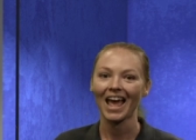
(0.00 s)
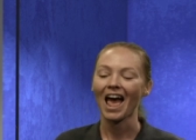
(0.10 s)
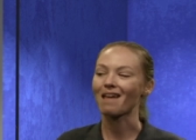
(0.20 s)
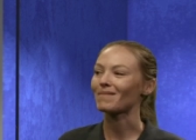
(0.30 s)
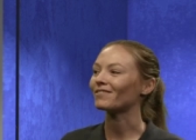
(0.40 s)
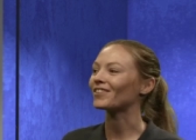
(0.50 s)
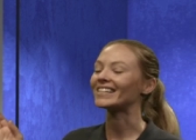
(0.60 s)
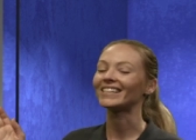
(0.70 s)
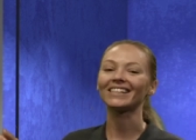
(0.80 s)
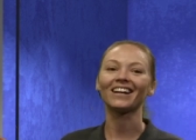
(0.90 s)
And my friend
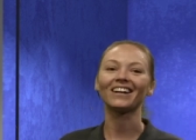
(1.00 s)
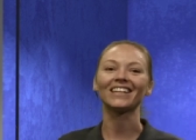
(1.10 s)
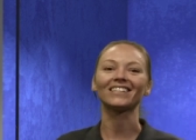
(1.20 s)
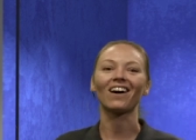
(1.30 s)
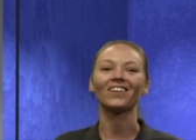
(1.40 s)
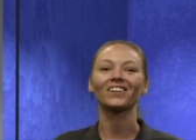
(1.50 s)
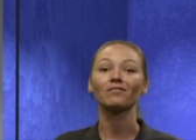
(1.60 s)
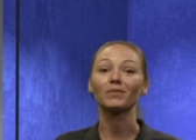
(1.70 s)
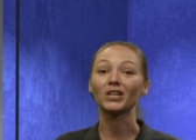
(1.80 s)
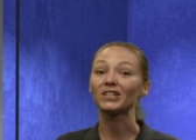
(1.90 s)
Sarah is on our
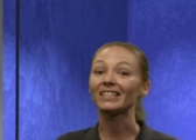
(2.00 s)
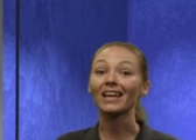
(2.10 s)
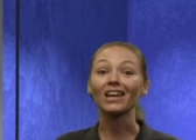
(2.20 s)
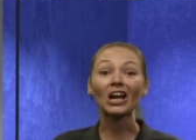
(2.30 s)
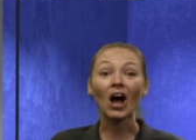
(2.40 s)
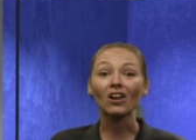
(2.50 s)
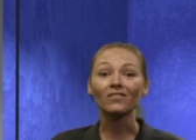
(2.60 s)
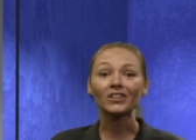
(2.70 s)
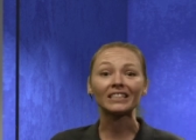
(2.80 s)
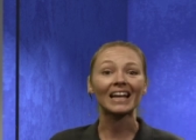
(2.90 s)
computer with all of
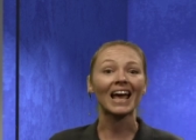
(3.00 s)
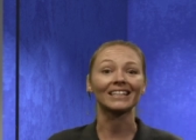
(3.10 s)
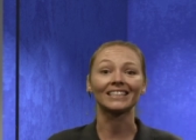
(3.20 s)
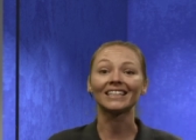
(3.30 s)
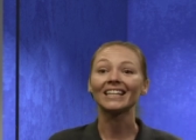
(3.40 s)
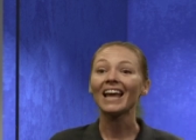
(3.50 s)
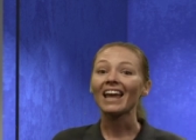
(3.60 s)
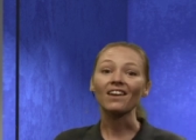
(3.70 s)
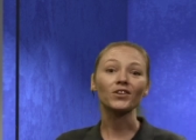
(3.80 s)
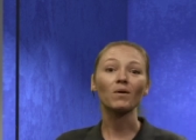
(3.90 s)
the
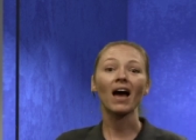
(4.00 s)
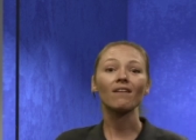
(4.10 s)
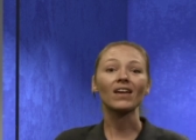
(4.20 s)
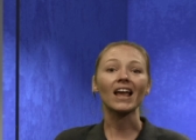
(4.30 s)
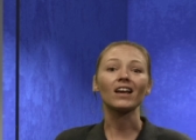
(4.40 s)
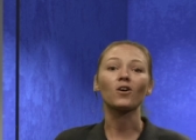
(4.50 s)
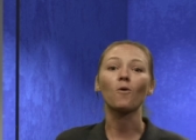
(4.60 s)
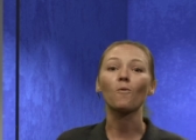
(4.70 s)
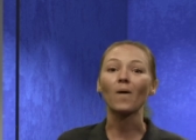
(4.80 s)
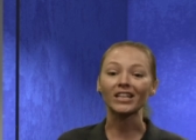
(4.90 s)
If you have a
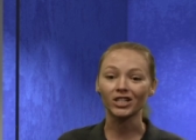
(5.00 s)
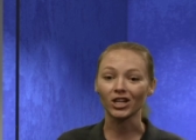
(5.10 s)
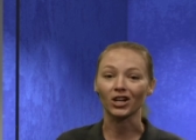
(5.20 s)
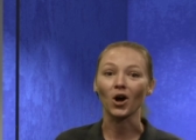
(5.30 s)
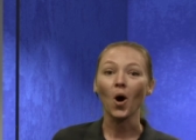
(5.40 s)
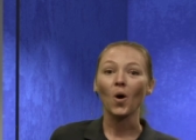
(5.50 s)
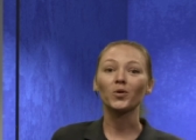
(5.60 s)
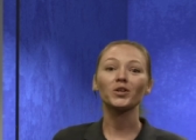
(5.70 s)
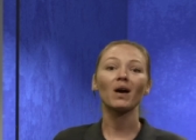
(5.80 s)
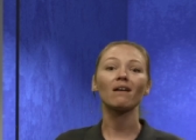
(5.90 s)
question or
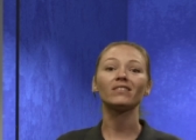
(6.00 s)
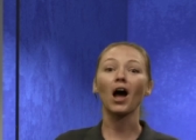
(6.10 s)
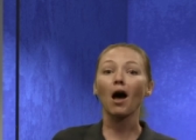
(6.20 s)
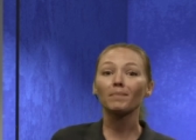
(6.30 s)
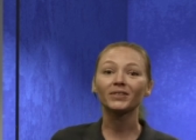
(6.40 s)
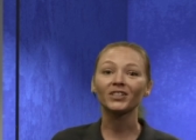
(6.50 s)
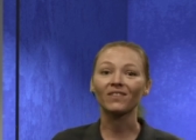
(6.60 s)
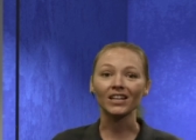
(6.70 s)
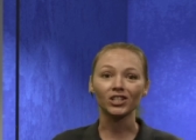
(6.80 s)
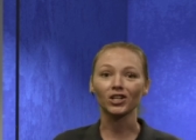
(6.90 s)
you have an
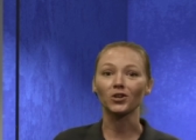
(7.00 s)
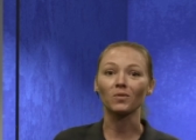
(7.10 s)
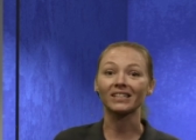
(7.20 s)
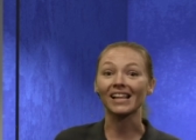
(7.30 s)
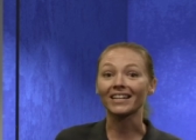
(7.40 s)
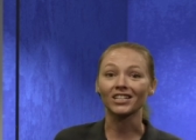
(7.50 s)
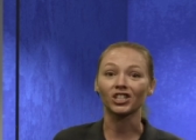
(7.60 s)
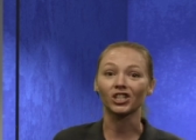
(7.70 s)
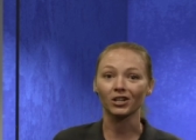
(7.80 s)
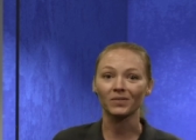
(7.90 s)
observation you would like to
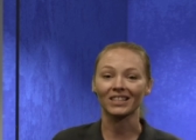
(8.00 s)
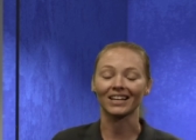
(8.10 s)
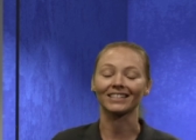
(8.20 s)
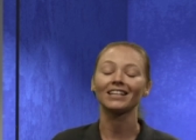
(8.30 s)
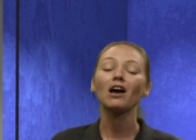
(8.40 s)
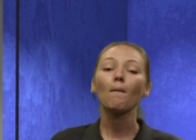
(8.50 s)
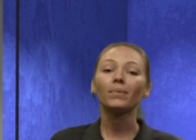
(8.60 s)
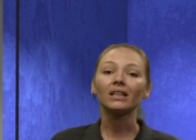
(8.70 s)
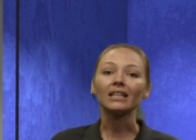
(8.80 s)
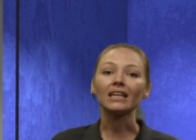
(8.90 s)
share with us,
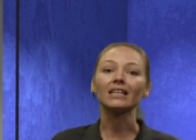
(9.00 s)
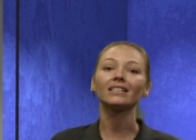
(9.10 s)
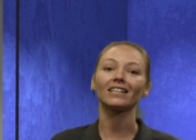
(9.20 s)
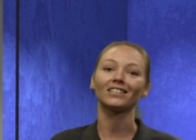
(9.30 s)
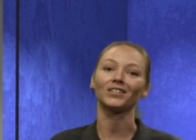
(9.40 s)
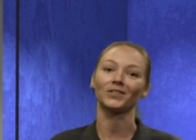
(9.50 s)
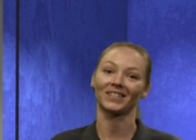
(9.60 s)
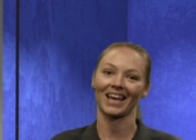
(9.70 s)
please do